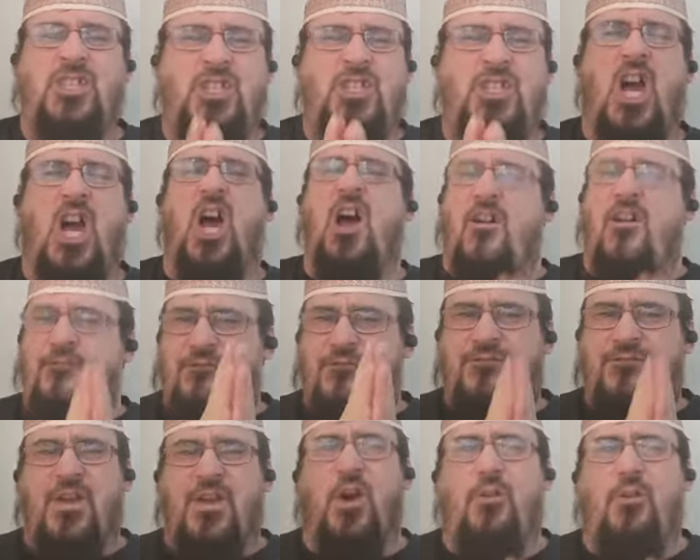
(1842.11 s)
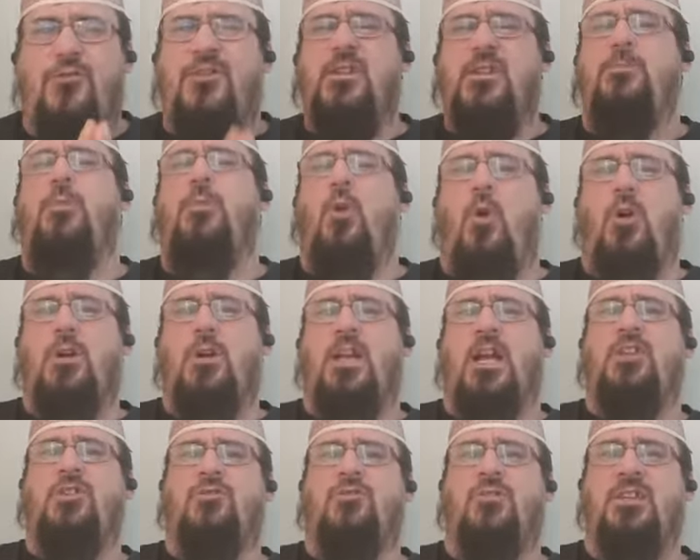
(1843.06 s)
dirt, filthy, poor
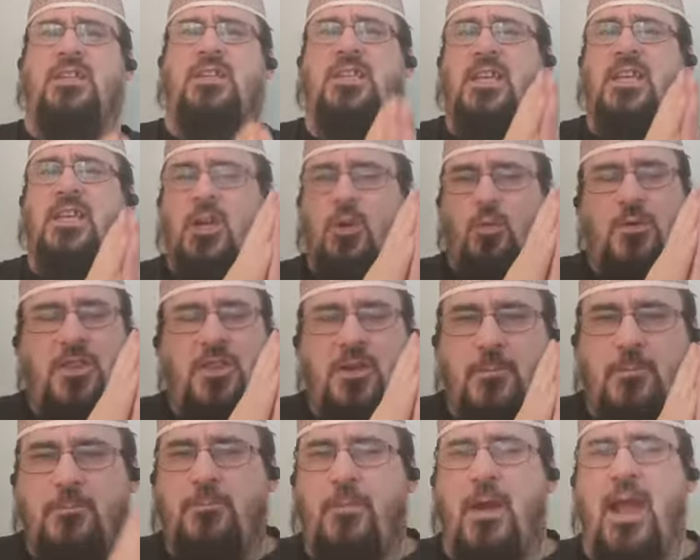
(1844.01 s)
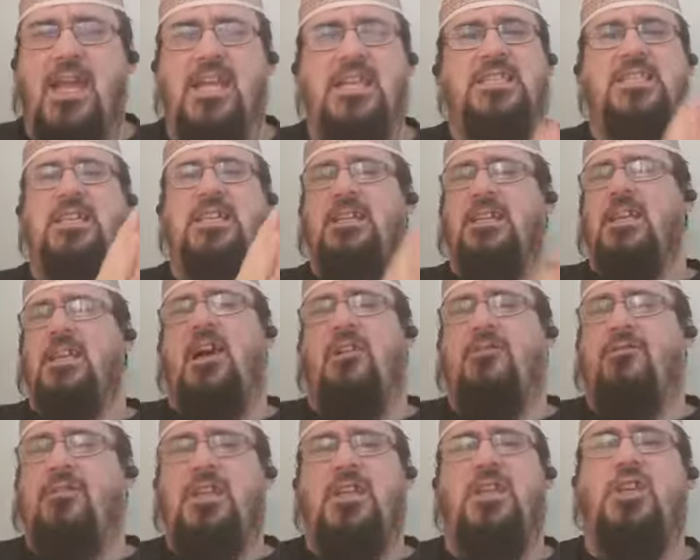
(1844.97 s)
countries with amazing,
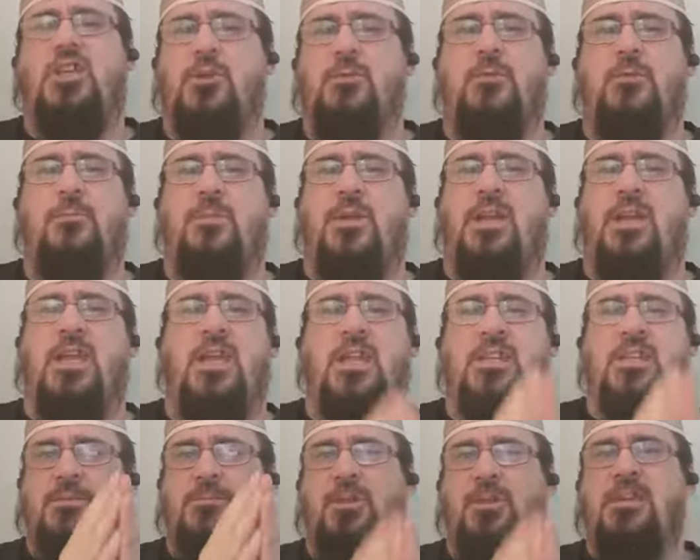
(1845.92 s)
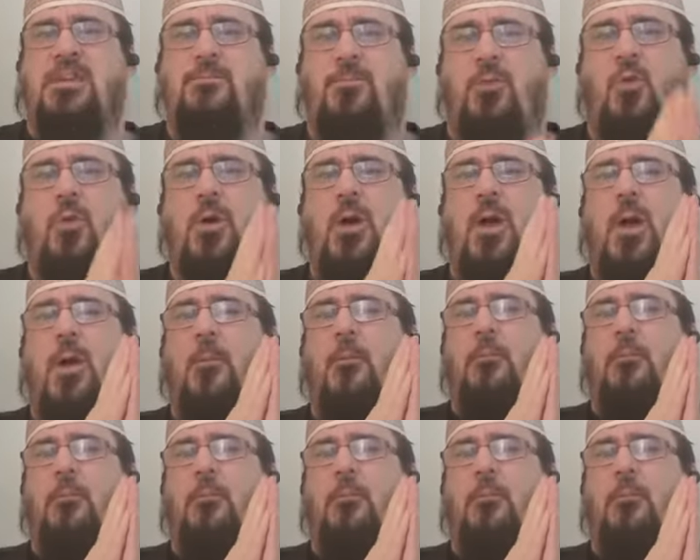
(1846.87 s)
lovely human beings and people.